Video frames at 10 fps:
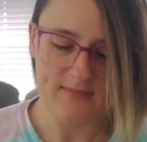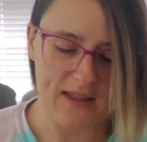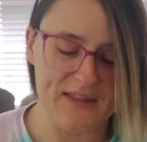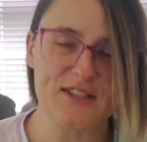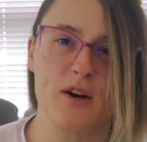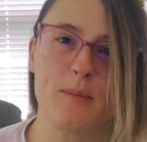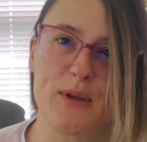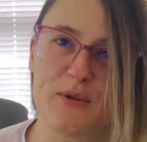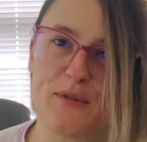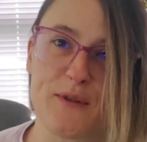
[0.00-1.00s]
These are
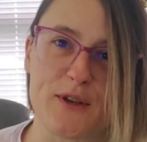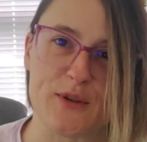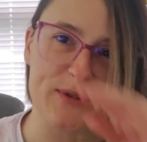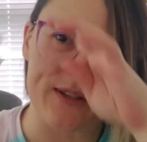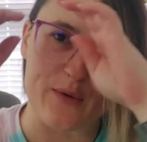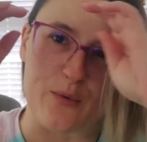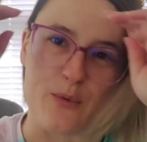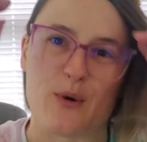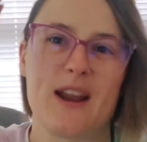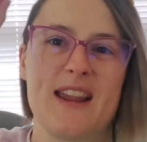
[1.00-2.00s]
beautiful. You did
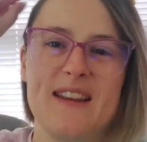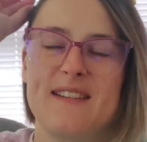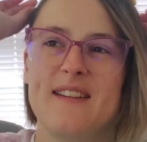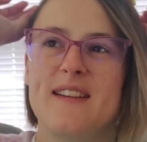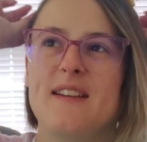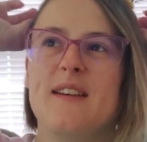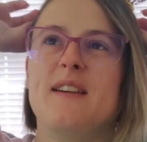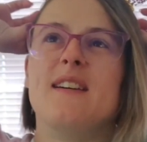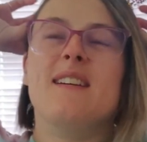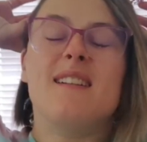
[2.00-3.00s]
great.
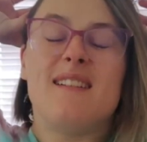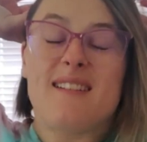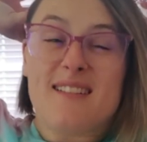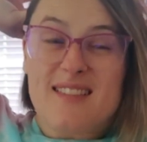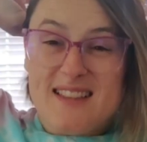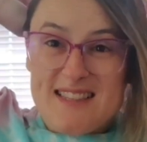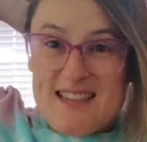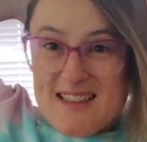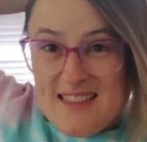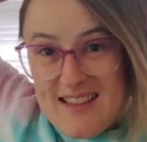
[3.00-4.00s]
Let's
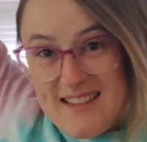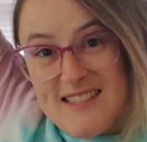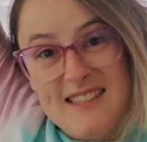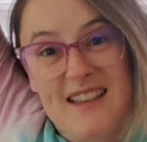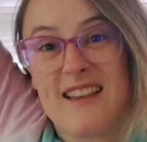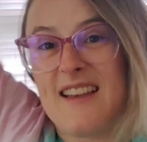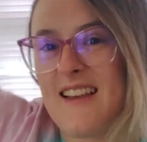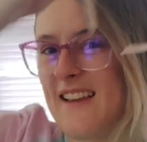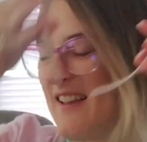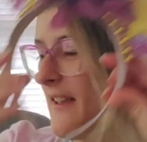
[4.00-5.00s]
get these.
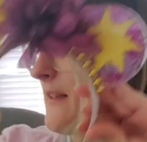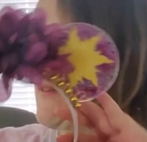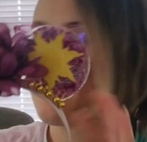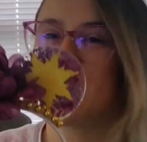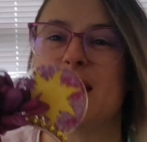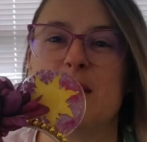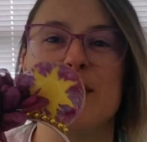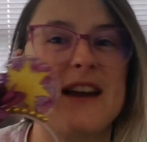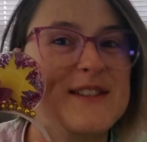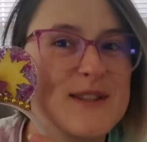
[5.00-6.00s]
Thank you
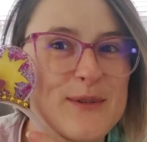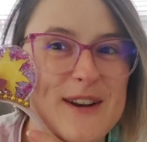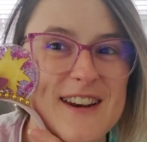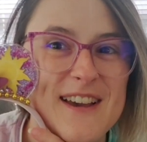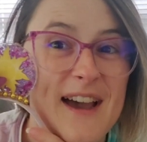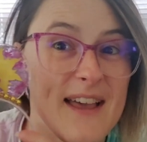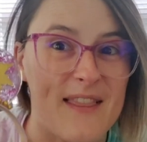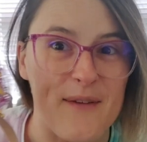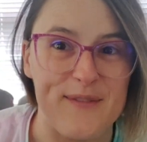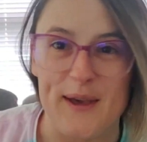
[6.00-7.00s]
again, Serena. I
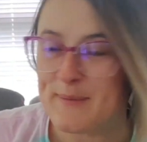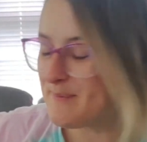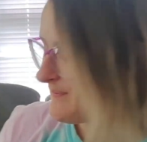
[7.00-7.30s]
love them.